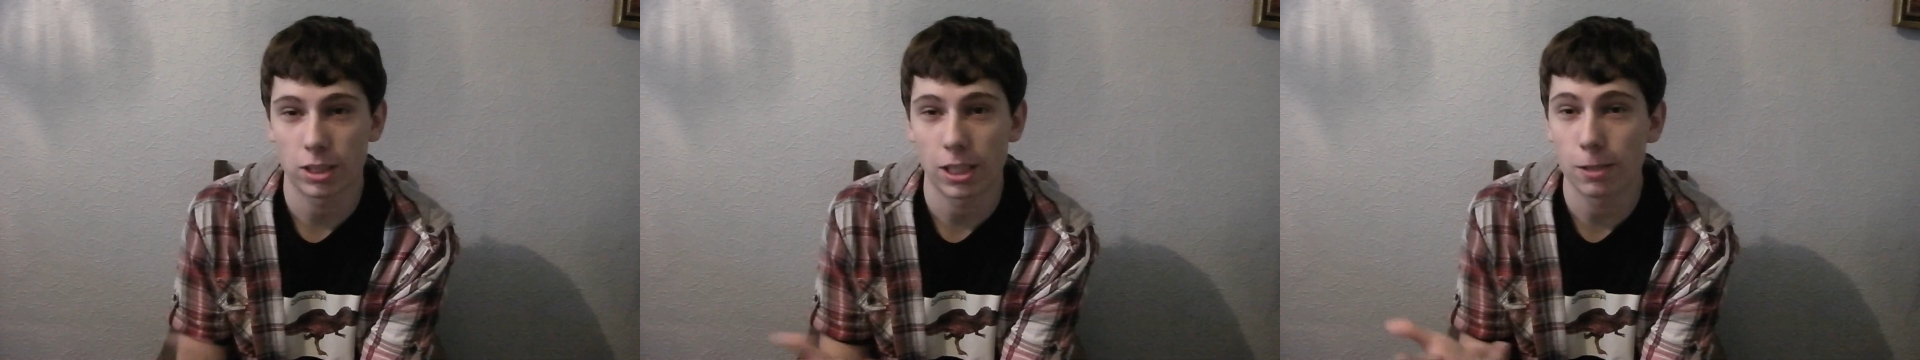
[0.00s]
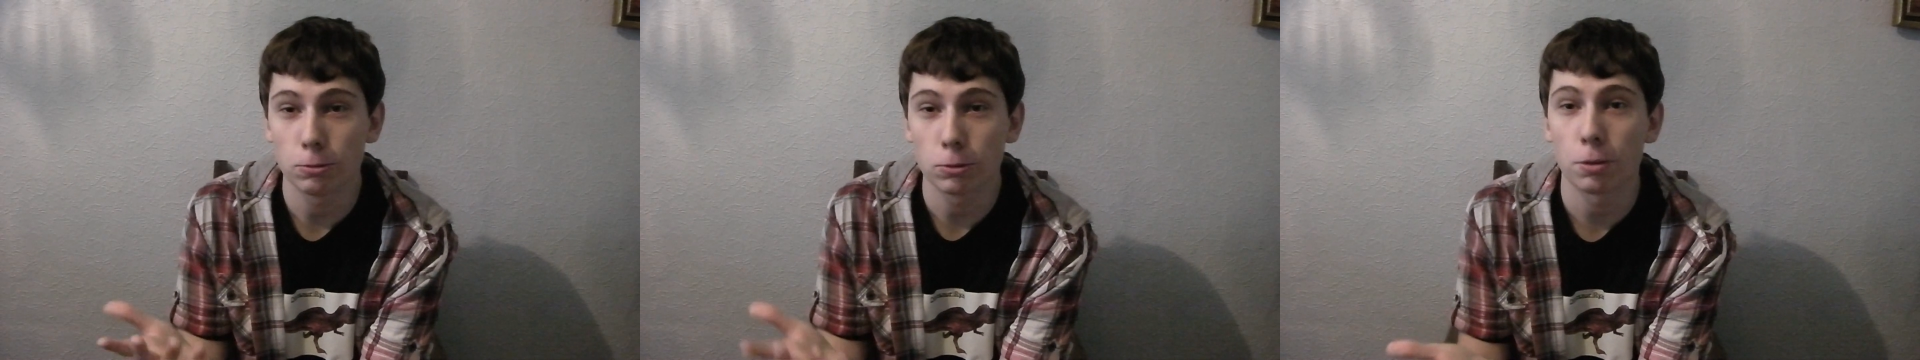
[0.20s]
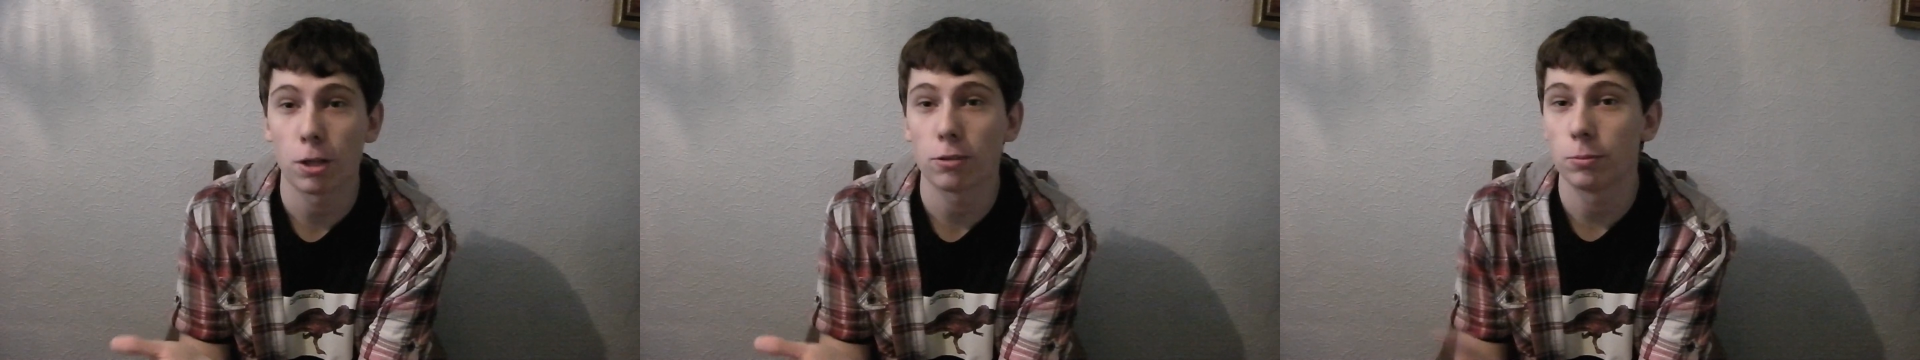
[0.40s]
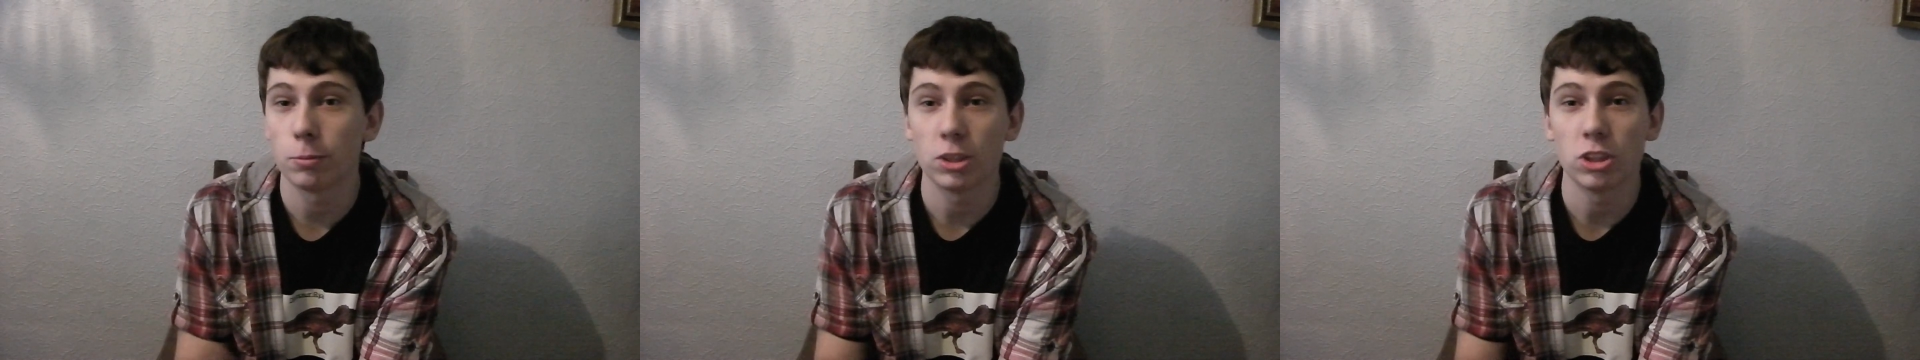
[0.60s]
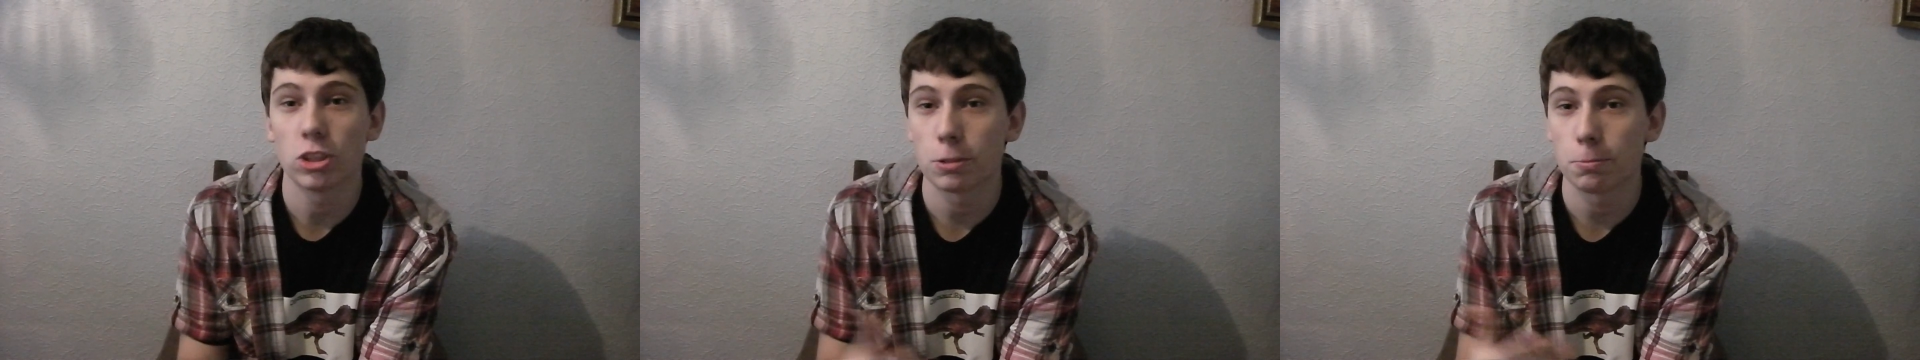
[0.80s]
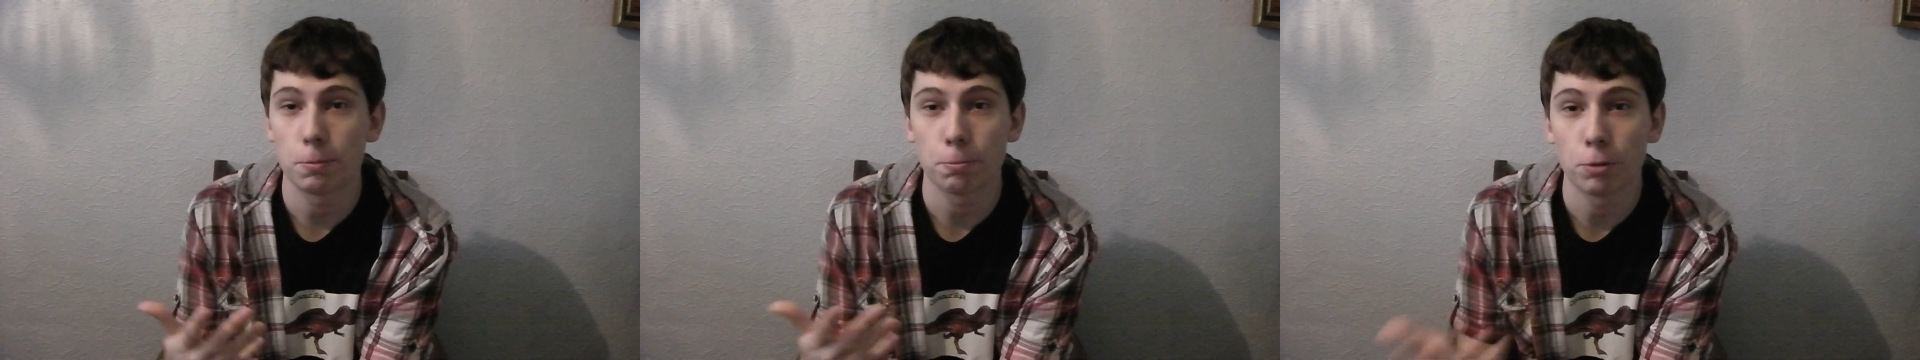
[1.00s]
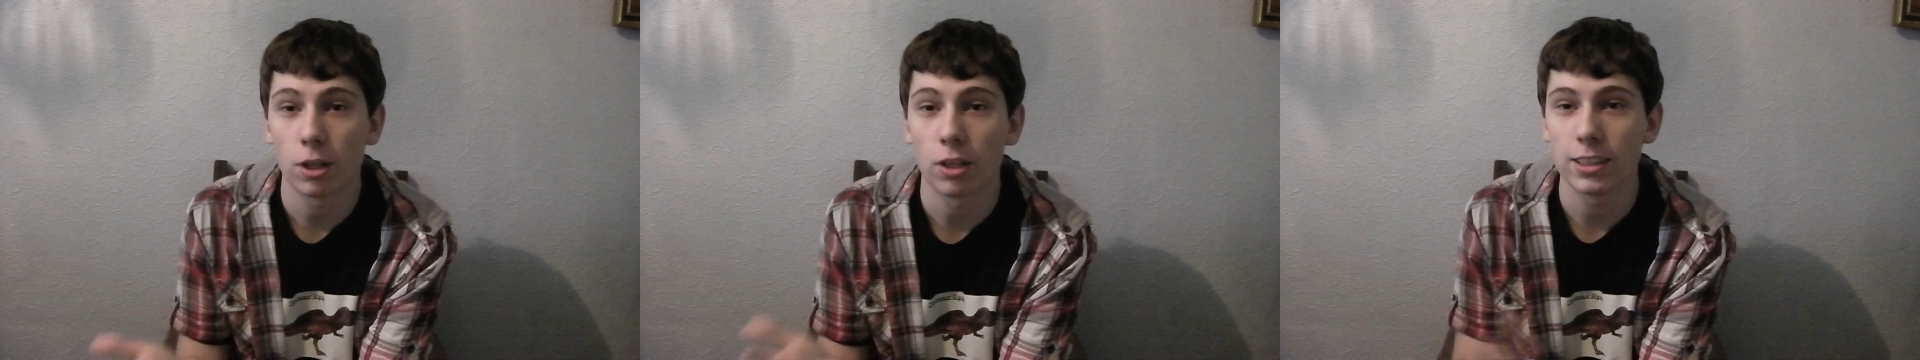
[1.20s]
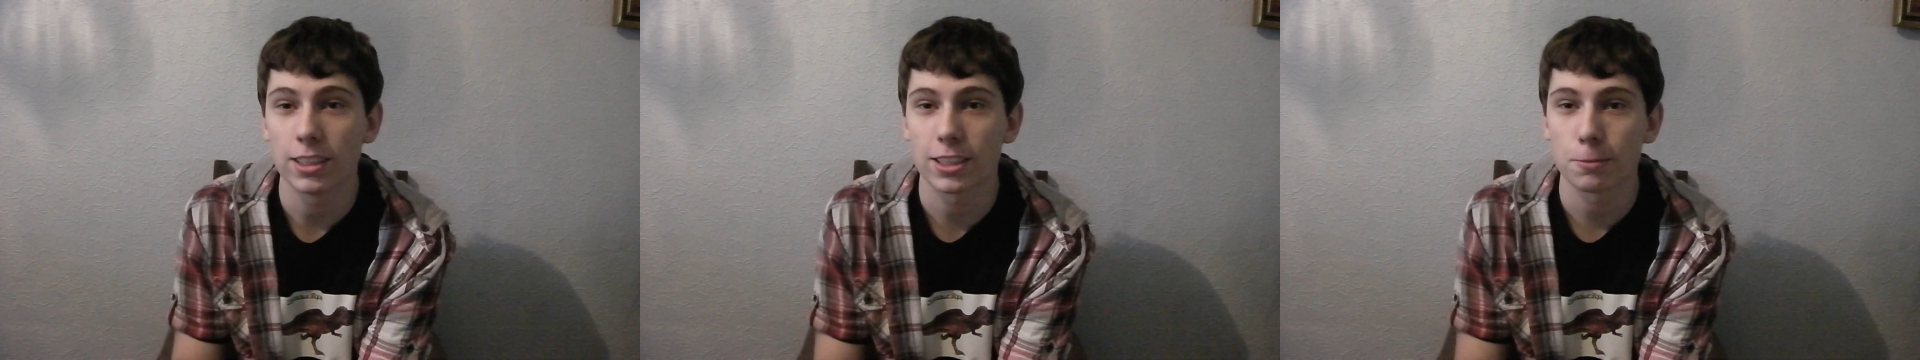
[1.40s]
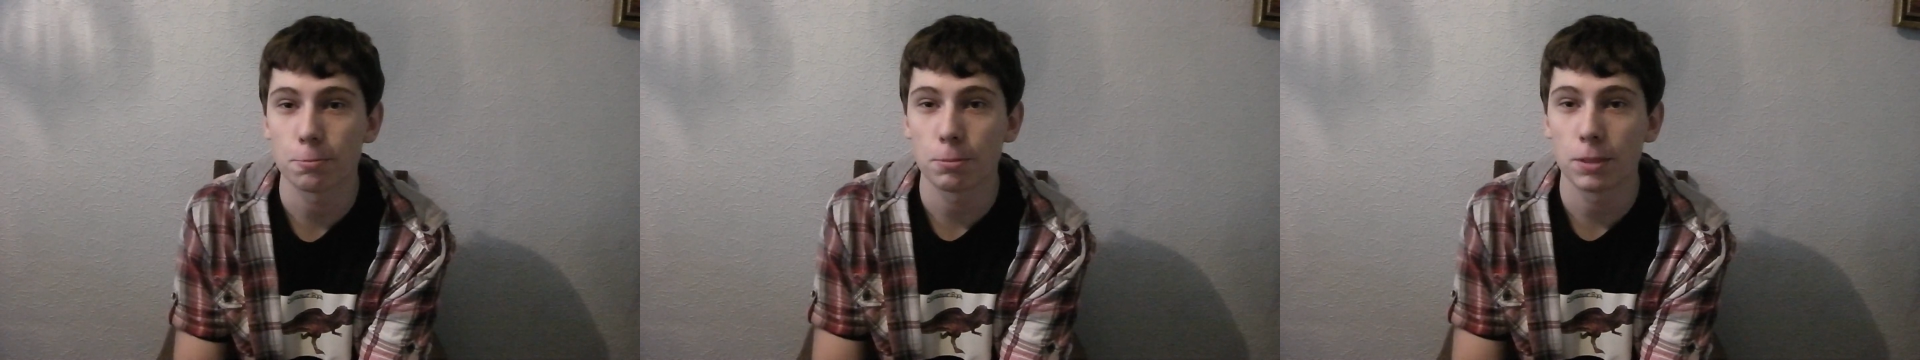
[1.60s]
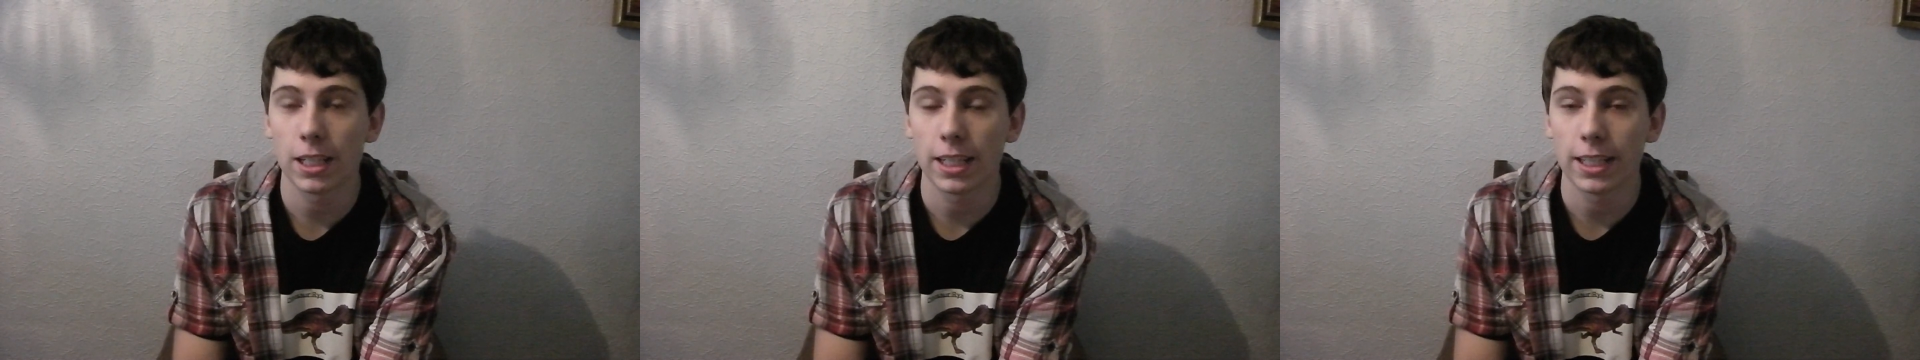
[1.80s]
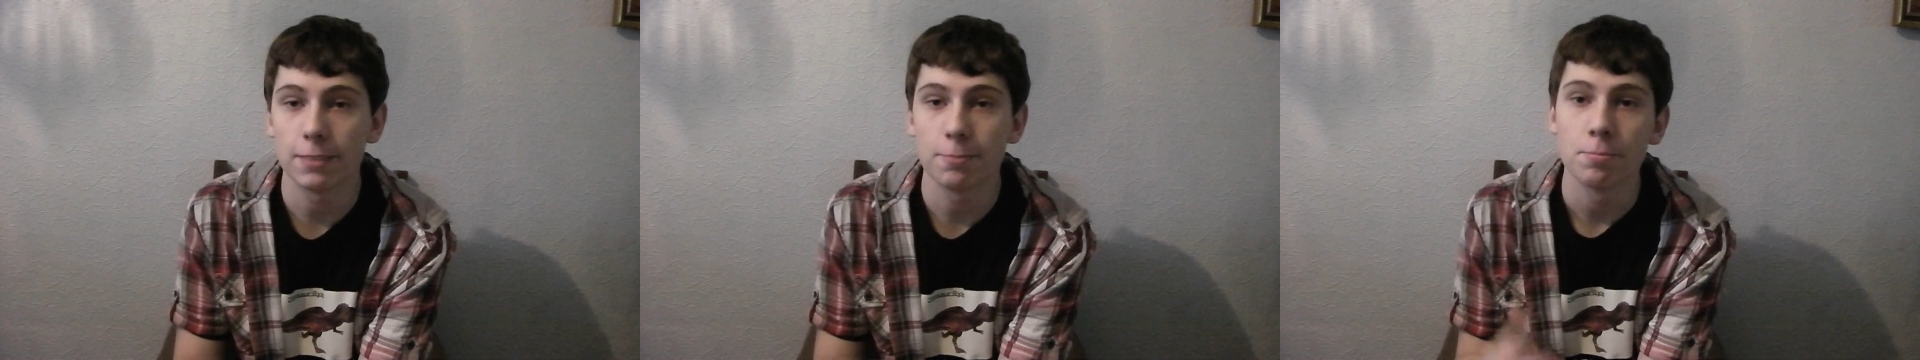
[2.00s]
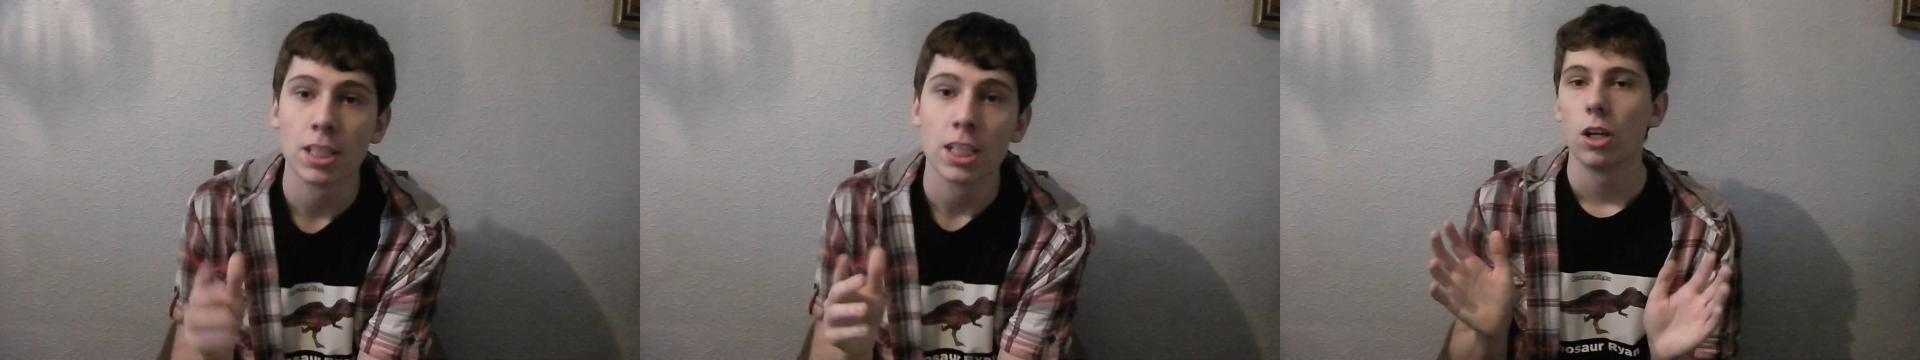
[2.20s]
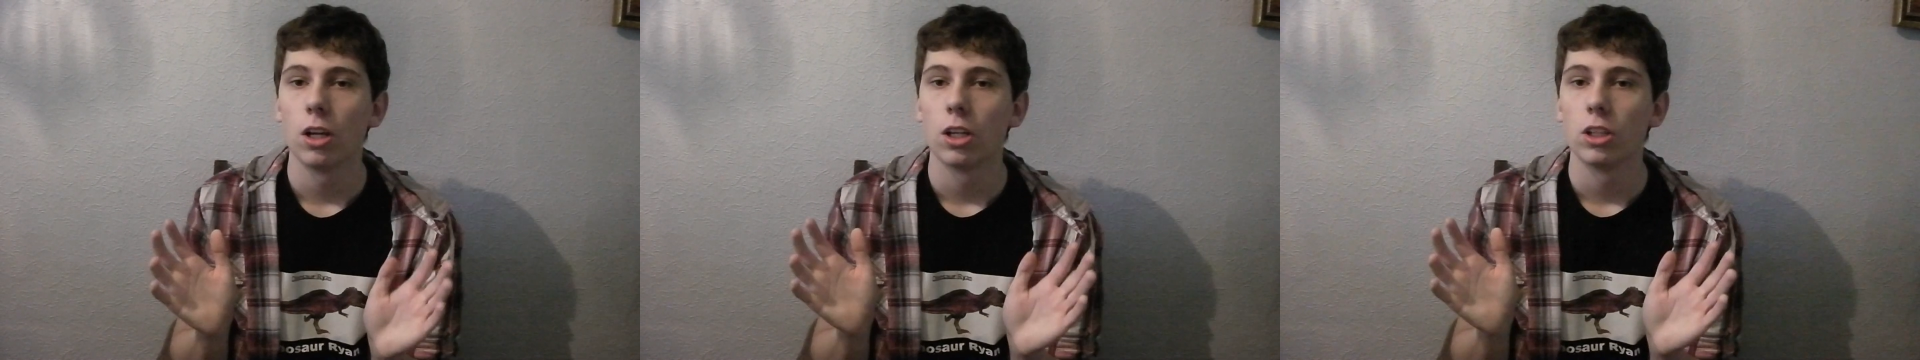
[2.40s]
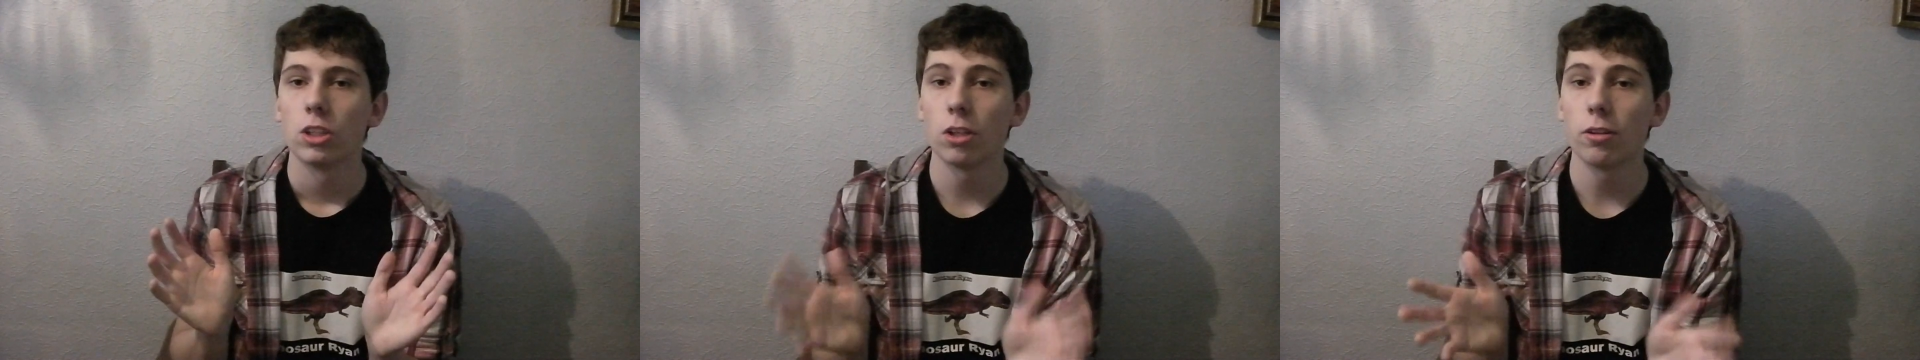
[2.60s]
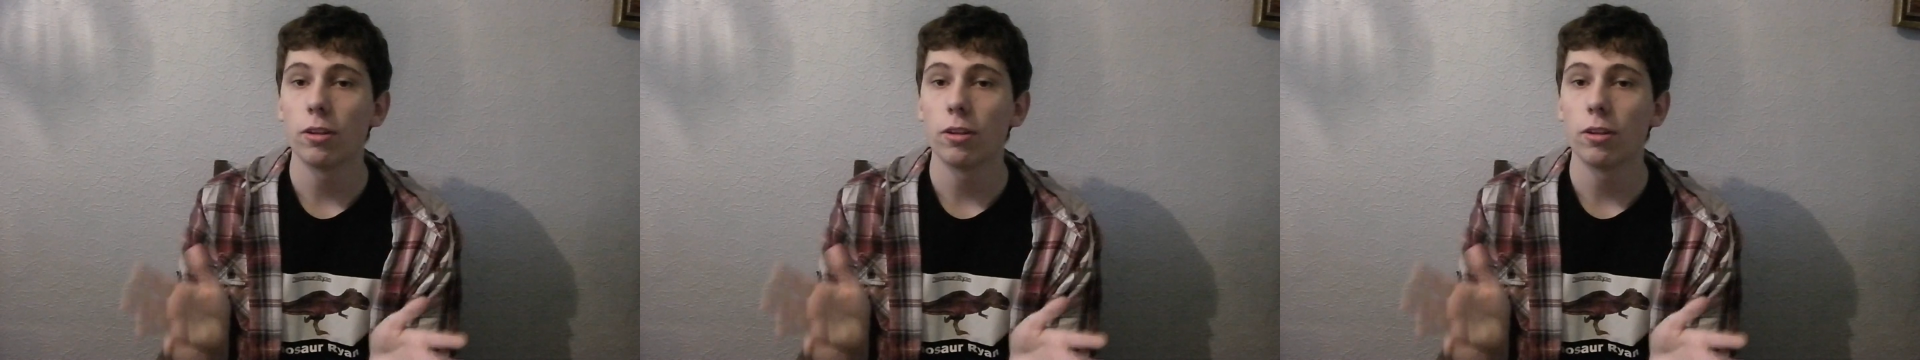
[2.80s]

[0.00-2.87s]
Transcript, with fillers: They would probably just be put on display. So